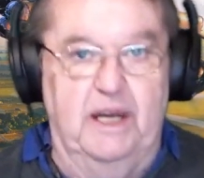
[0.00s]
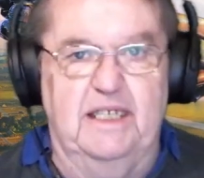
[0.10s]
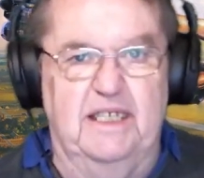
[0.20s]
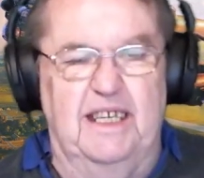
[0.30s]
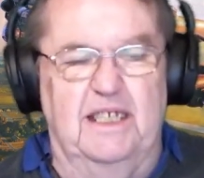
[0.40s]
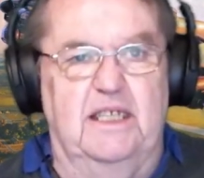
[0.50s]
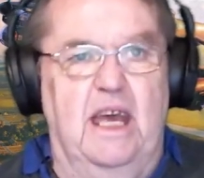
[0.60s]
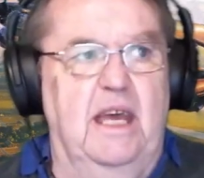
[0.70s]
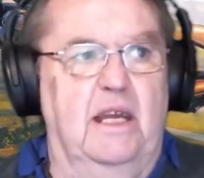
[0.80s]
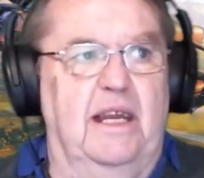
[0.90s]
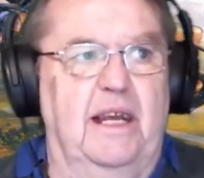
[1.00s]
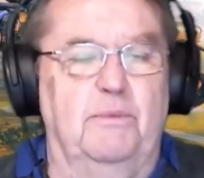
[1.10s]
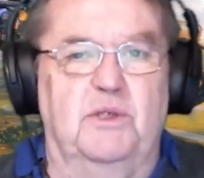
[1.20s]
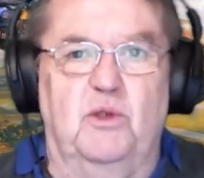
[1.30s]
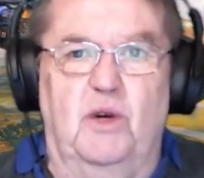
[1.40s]
It's just
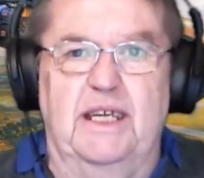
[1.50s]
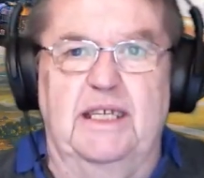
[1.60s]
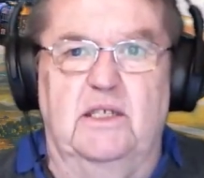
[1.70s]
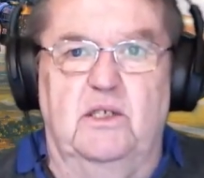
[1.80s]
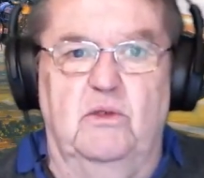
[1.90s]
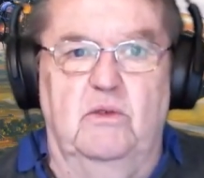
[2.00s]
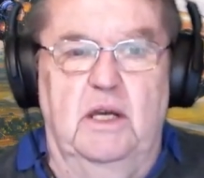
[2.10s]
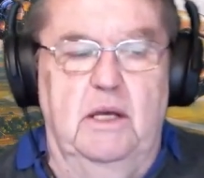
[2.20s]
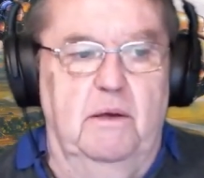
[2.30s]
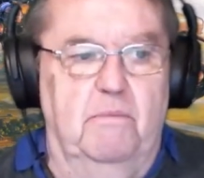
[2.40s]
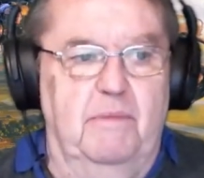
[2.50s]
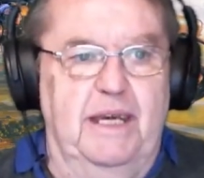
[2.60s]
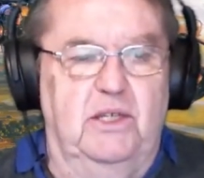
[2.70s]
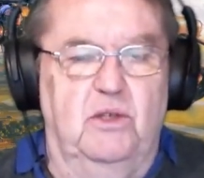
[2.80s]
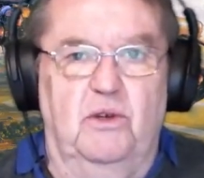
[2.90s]
I'm trying to
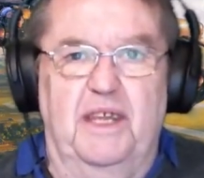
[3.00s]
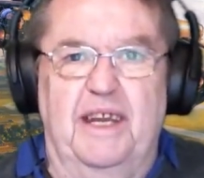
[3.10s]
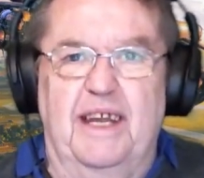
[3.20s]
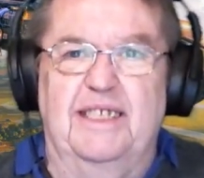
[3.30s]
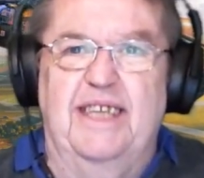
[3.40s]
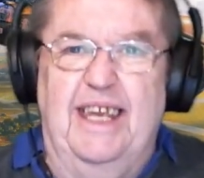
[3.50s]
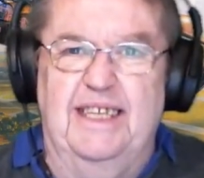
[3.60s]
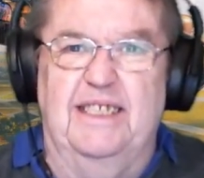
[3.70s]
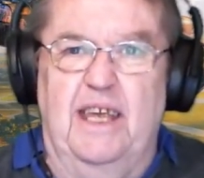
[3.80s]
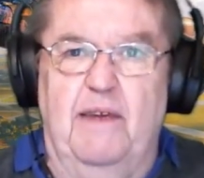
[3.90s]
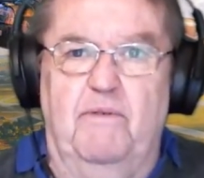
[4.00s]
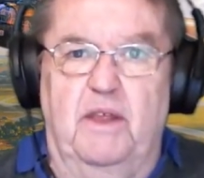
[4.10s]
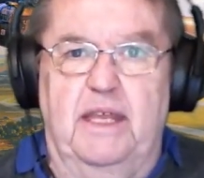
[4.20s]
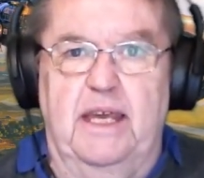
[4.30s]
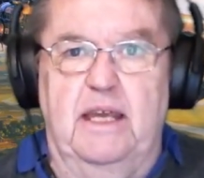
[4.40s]
make sure that I test
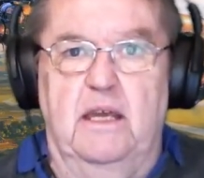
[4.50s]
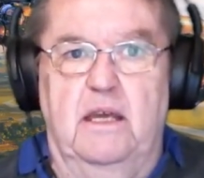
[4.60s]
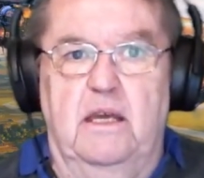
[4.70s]
everything